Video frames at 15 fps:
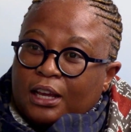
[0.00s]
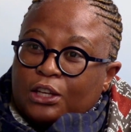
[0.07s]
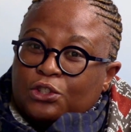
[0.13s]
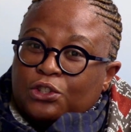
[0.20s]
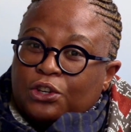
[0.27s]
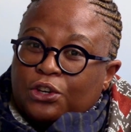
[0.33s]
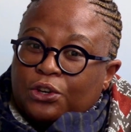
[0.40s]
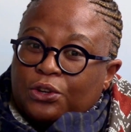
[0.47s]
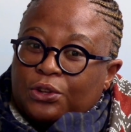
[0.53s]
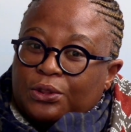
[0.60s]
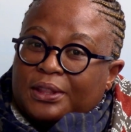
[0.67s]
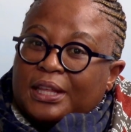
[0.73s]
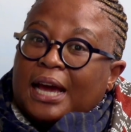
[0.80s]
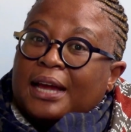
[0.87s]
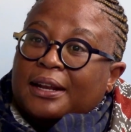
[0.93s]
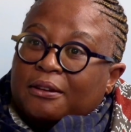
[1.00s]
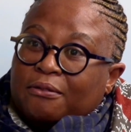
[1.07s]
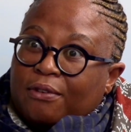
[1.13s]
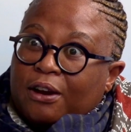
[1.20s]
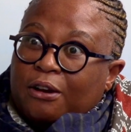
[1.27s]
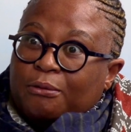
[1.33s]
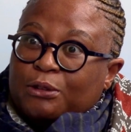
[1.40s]
So that
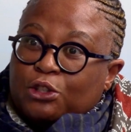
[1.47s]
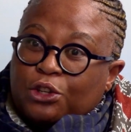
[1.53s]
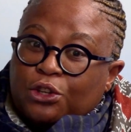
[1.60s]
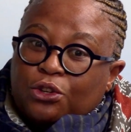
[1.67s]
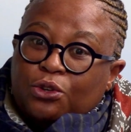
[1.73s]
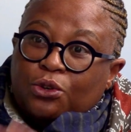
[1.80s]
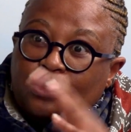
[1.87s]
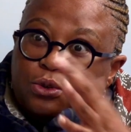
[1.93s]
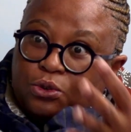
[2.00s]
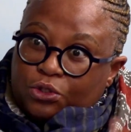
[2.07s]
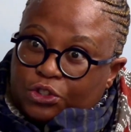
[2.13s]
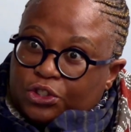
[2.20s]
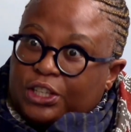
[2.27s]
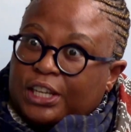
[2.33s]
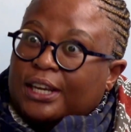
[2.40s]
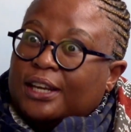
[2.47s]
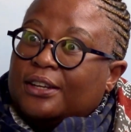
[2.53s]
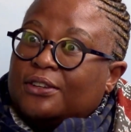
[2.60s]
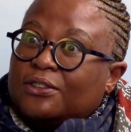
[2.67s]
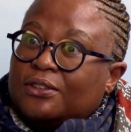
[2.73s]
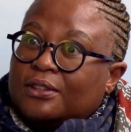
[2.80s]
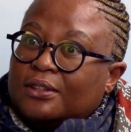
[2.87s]
environment is a huge
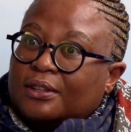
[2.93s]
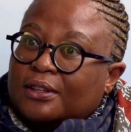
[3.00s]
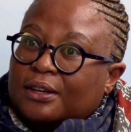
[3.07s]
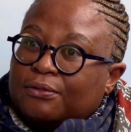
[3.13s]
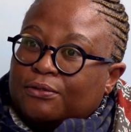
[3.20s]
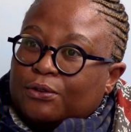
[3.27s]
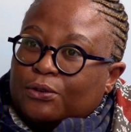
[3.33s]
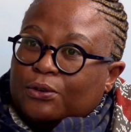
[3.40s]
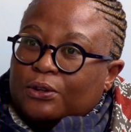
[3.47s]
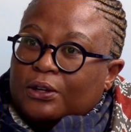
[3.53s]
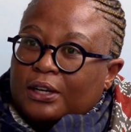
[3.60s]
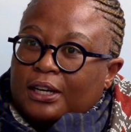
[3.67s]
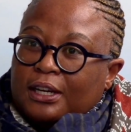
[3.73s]
change, therefore,